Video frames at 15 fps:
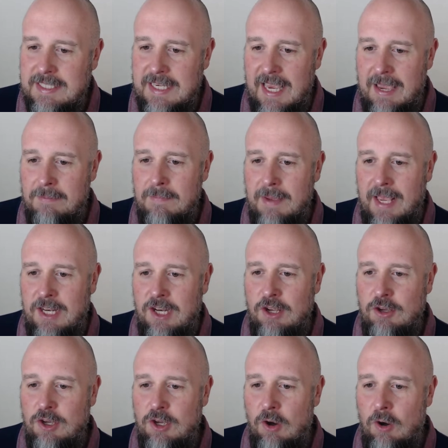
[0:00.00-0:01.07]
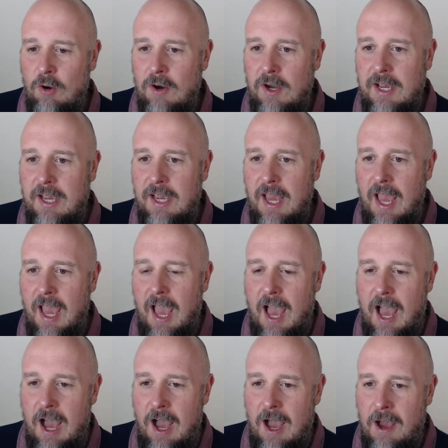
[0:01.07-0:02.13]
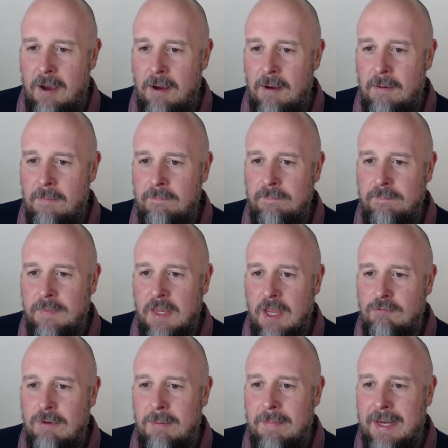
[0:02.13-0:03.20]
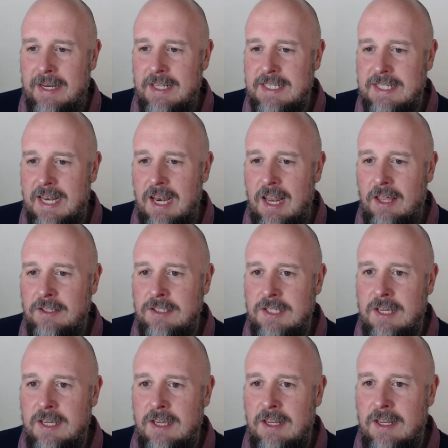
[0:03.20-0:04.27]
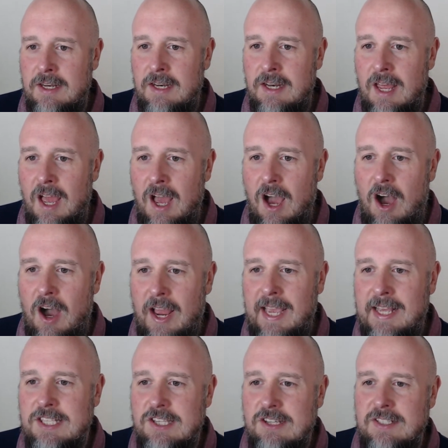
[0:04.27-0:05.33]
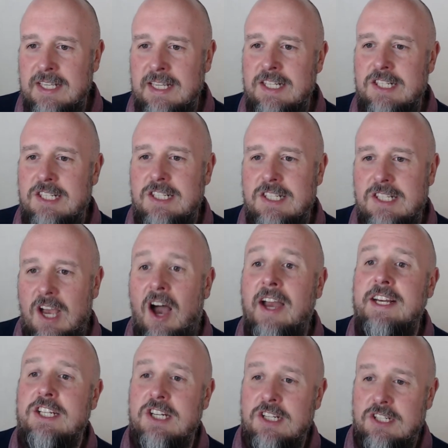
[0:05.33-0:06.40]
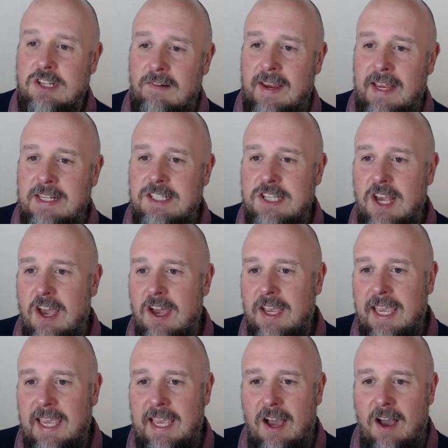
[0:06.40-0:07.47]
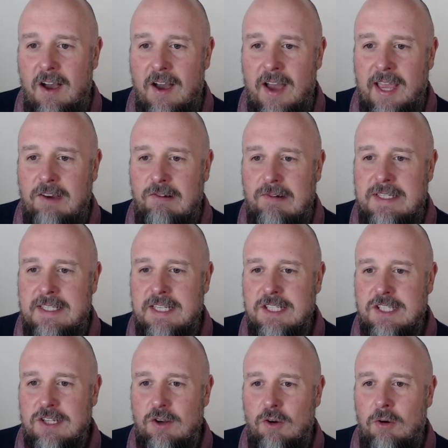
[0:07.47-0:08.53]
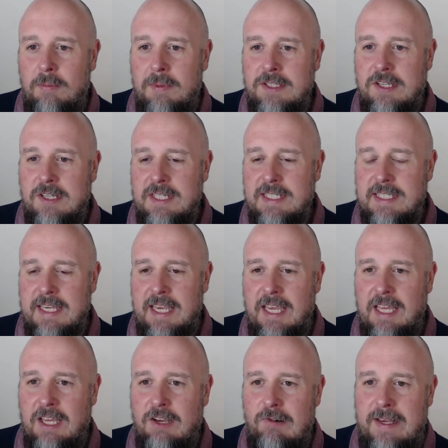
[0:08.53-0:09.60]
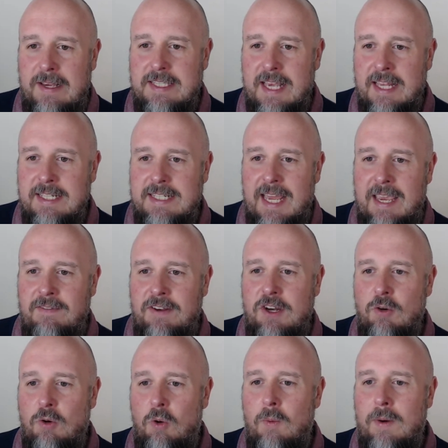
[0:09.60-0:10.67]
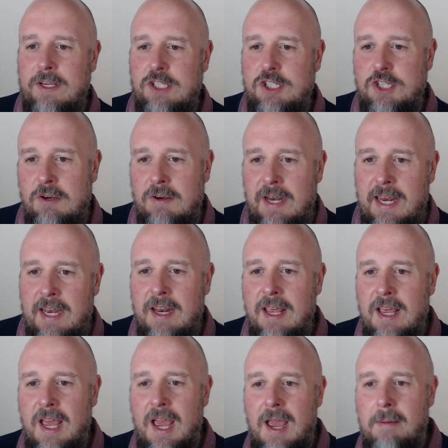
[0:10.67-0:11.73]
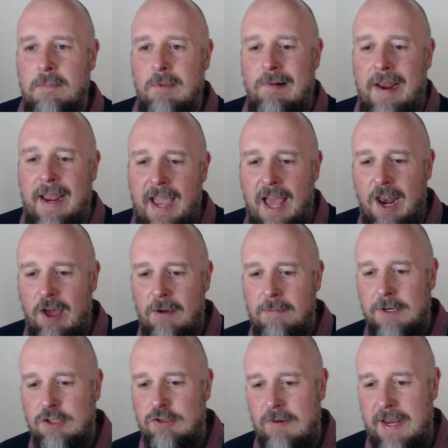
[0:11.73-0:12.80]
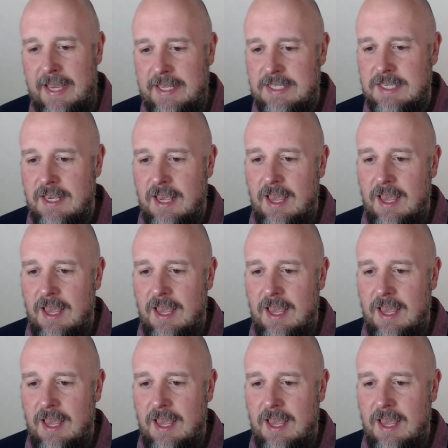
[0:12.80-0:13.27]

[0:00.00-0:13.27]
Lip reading: Tim in New York. Raminder's in London. Aisha, in Turkey. Hi, Chris is in St. Albans. Good to see Chris and David, who always tune in. Maria, hello, Madrid.